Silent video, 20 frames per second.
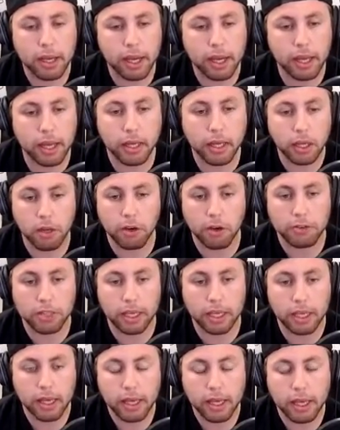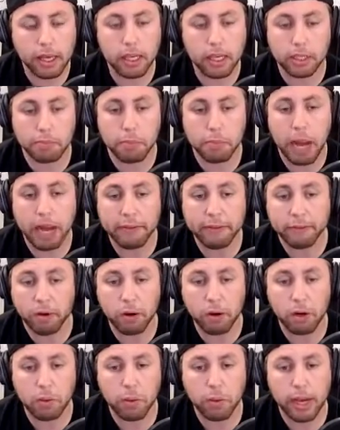in the UFC. He's by
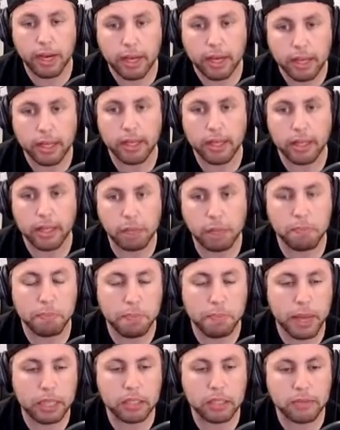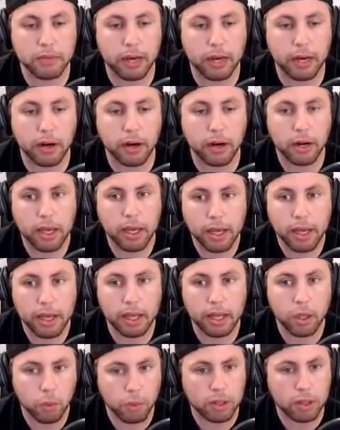far and away the best fighter
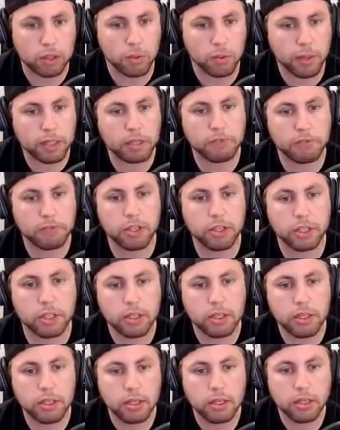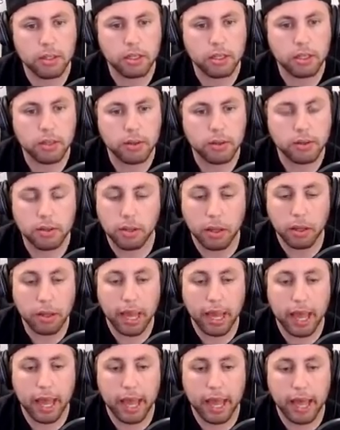in the welterweight division.
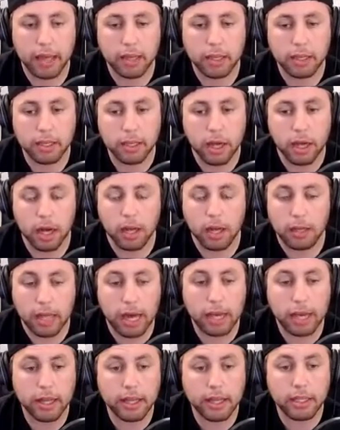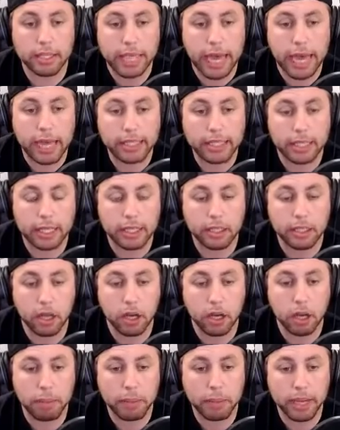And a lot of these guys that he's
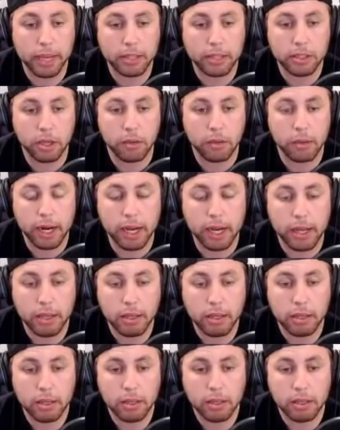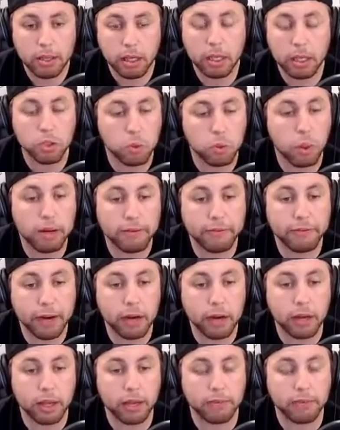gone up against already, he's won
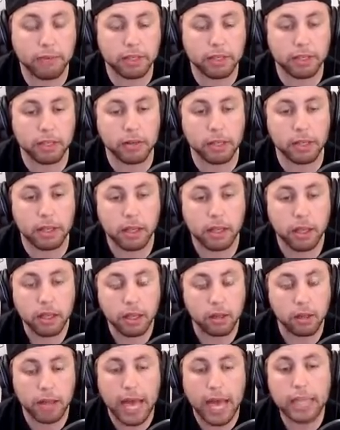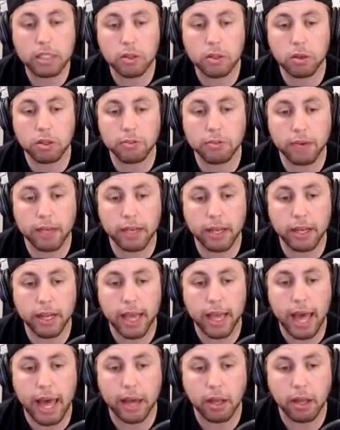fairly convincingly. The last close fight that he
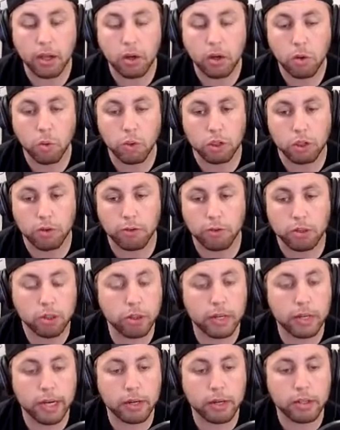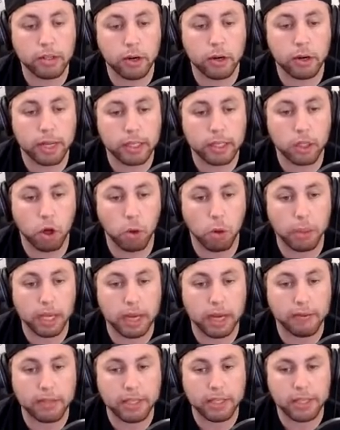had was over 2 years ago against Colby
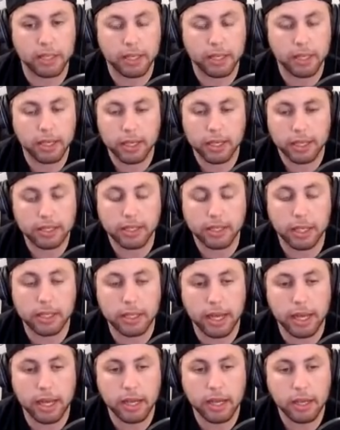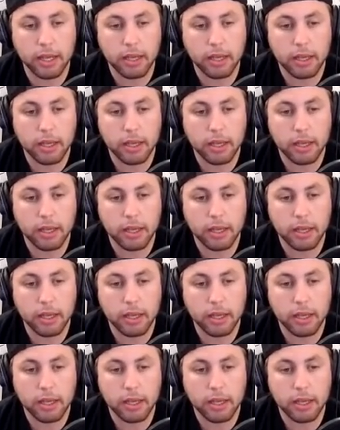Covington. Since then,